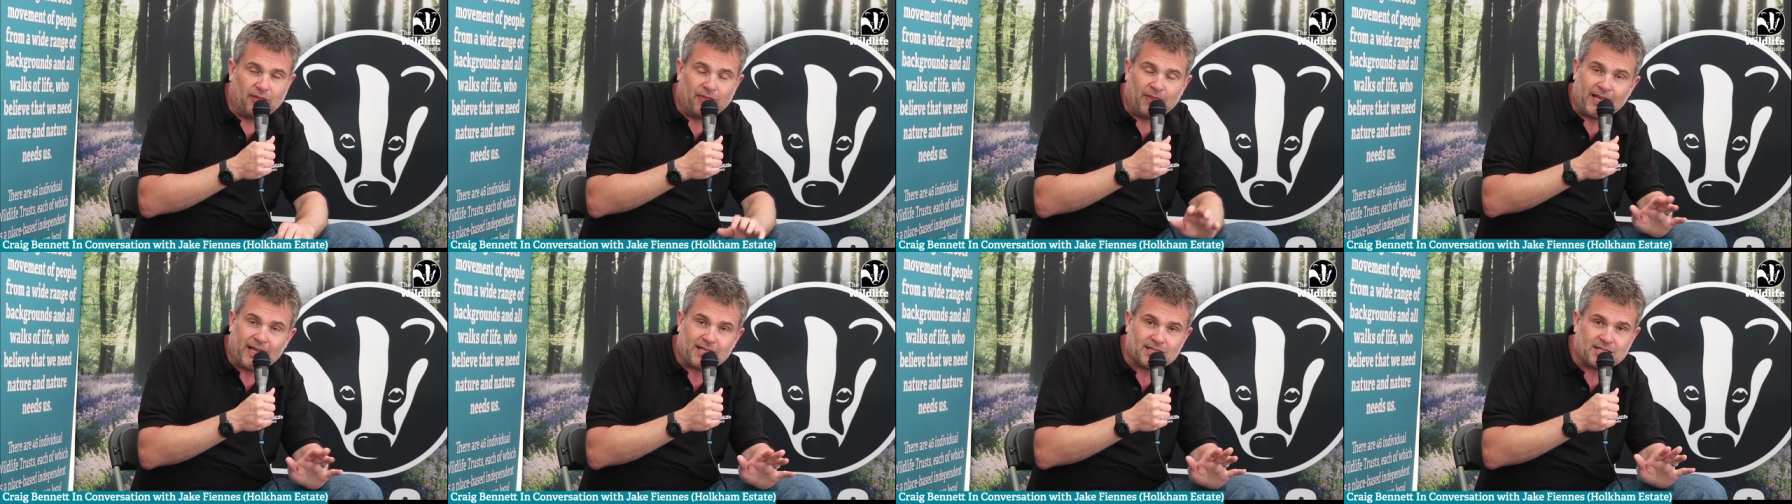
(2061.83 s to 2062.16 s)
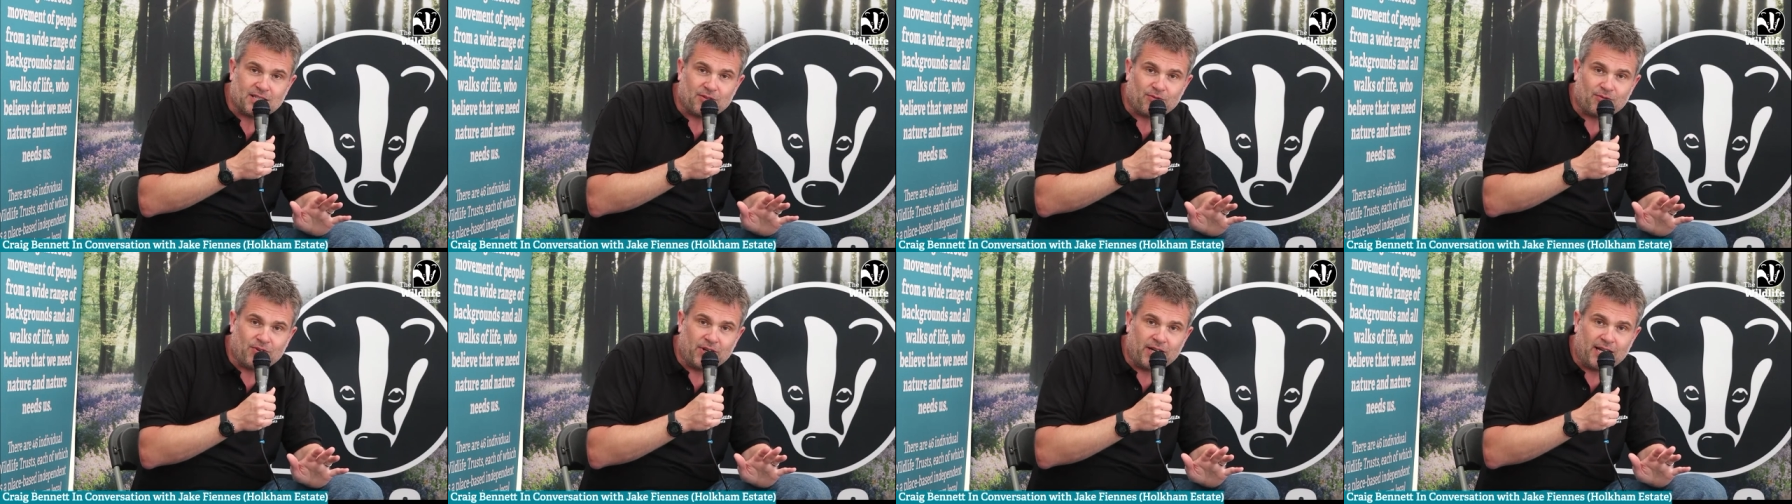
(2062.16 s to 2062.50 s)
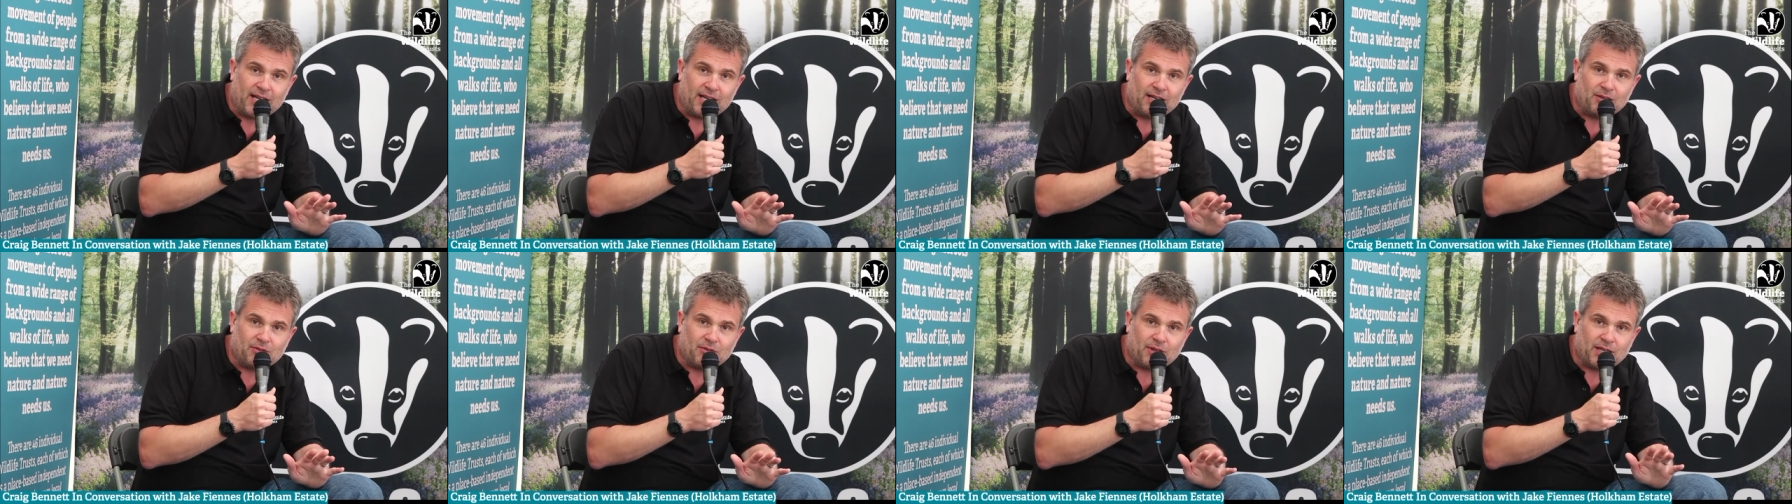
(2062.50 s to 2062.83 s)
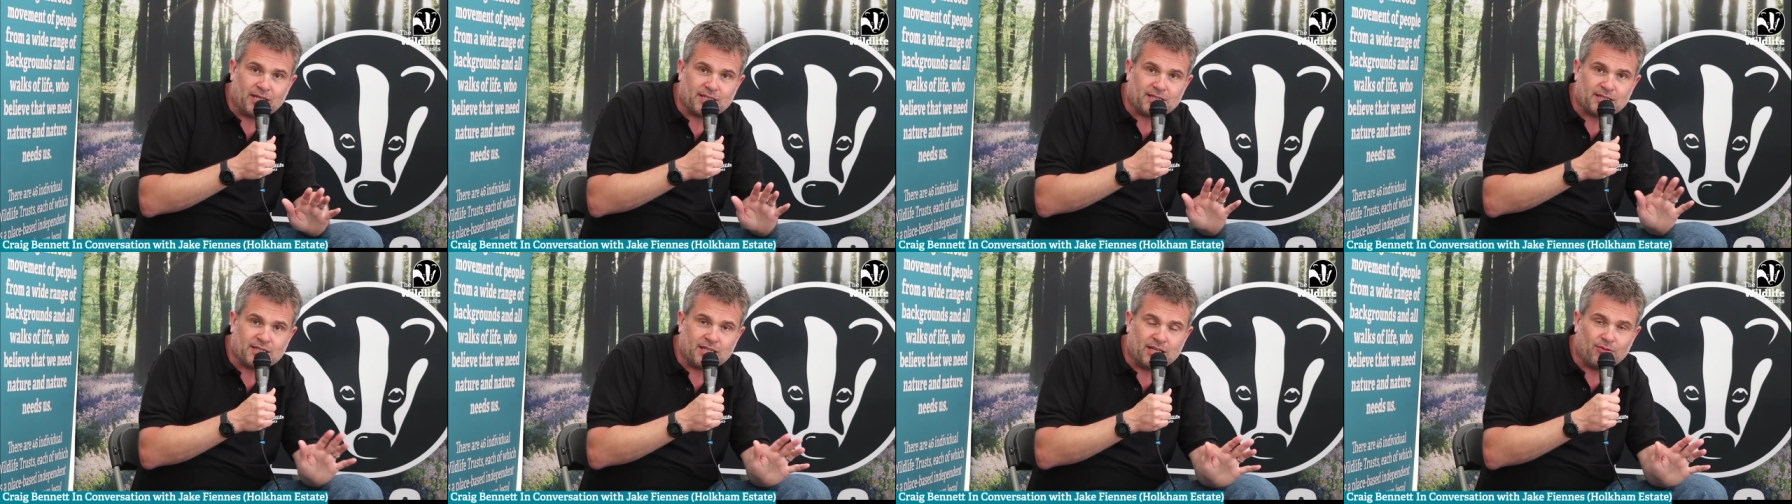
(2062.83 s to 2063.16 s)
That's it for now.
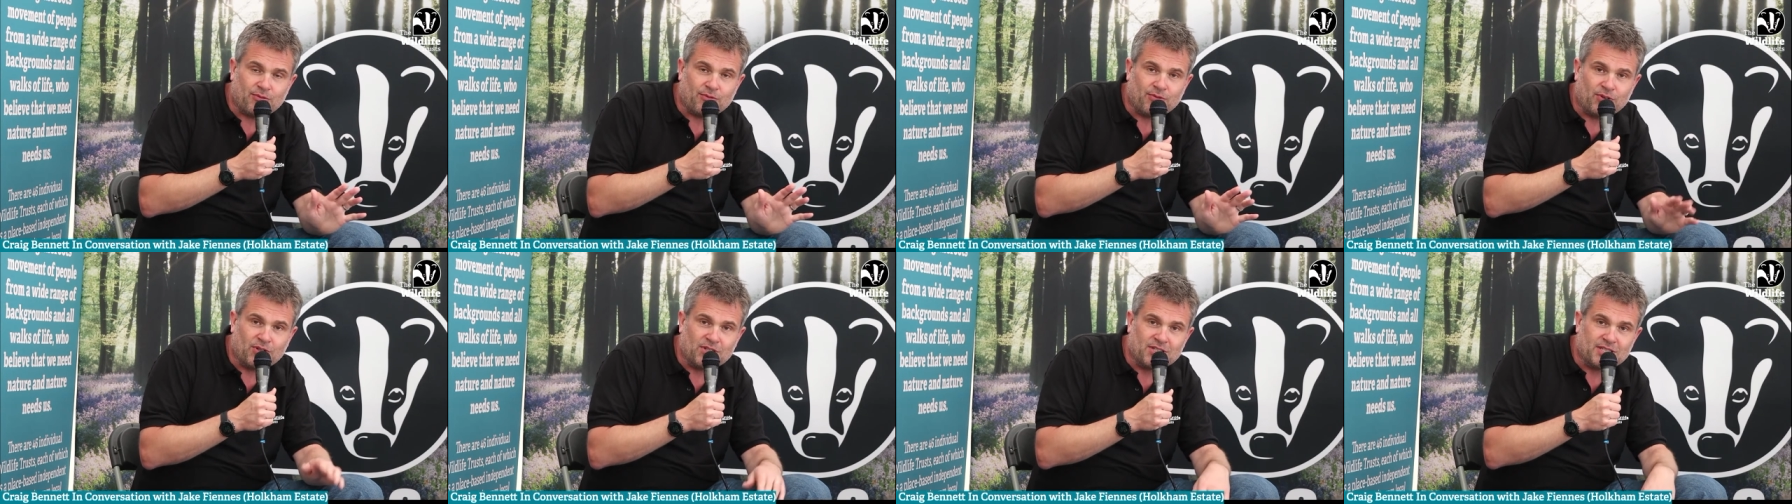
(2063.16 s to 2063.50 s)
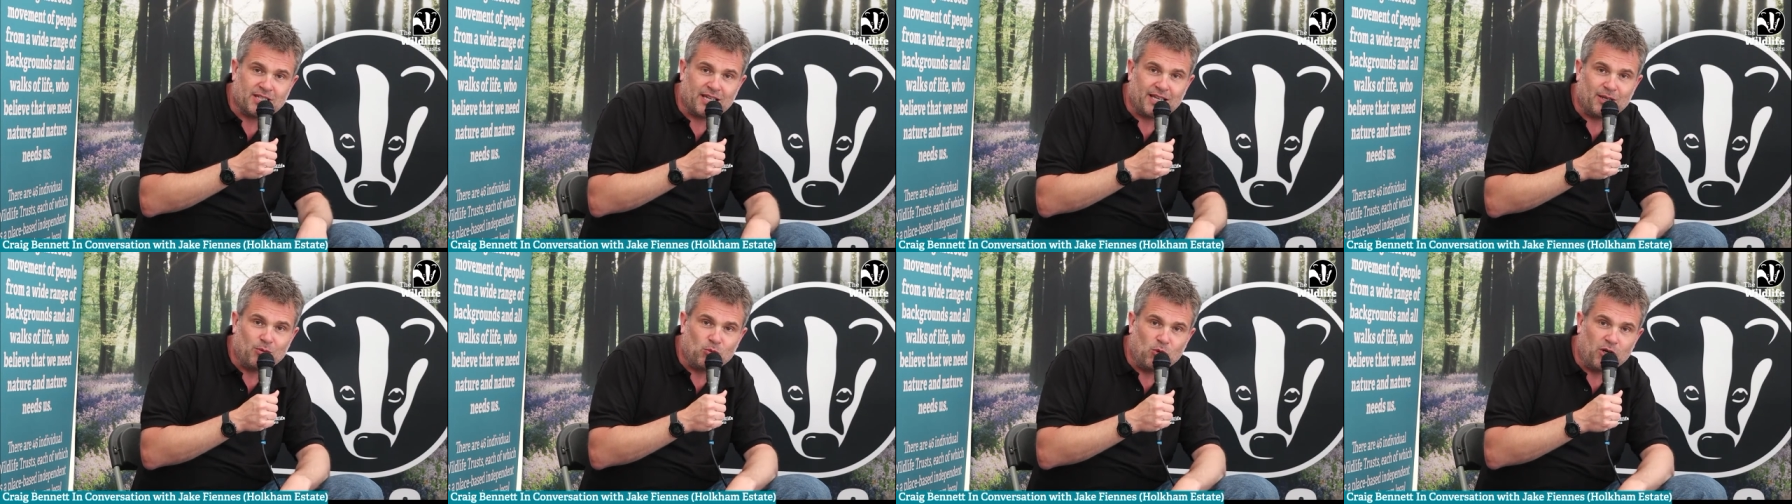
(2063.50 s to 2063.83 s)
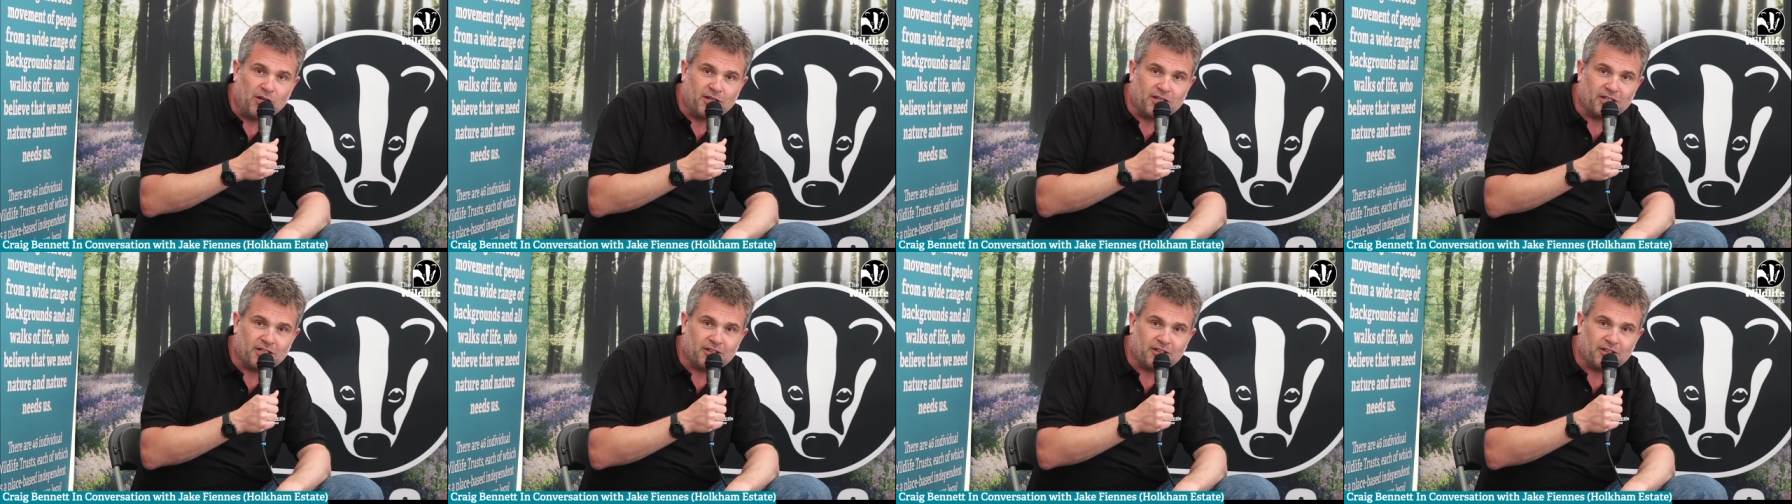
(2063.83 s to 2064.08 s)
That's it for day one